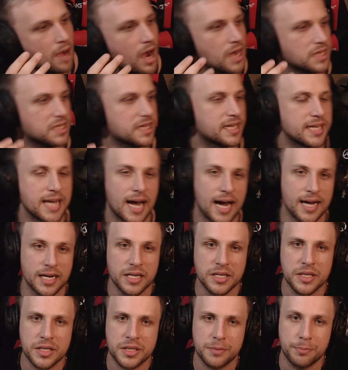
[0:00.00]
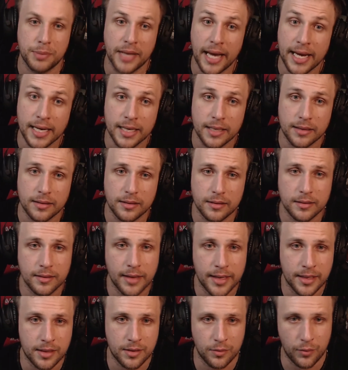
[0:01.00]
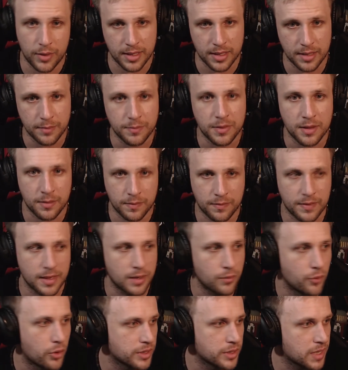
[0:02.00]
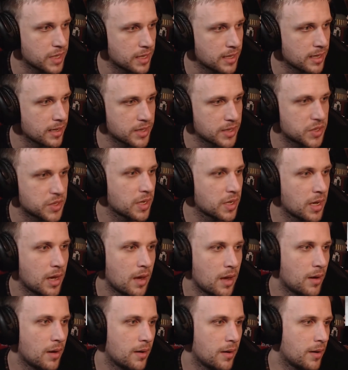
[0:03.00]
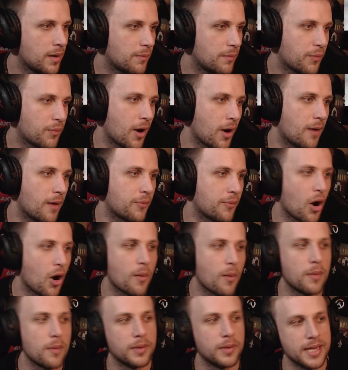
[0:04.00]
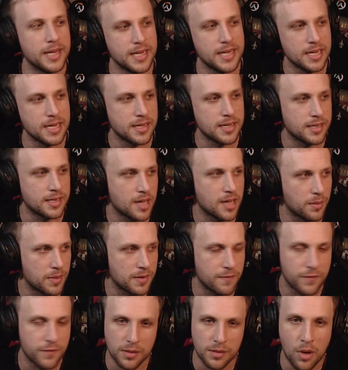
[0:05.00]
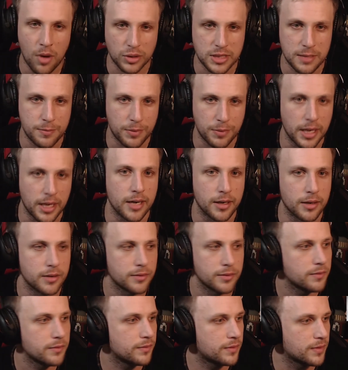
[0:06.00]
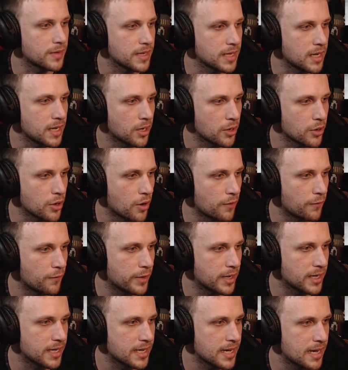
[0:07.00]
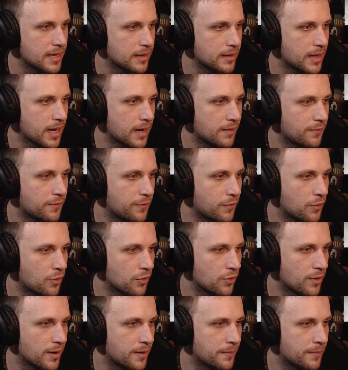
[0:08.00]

Kanata's planet, like where the thing was. I think it's probably going to be for the multiplayer thing. I don't know if we're going to get that for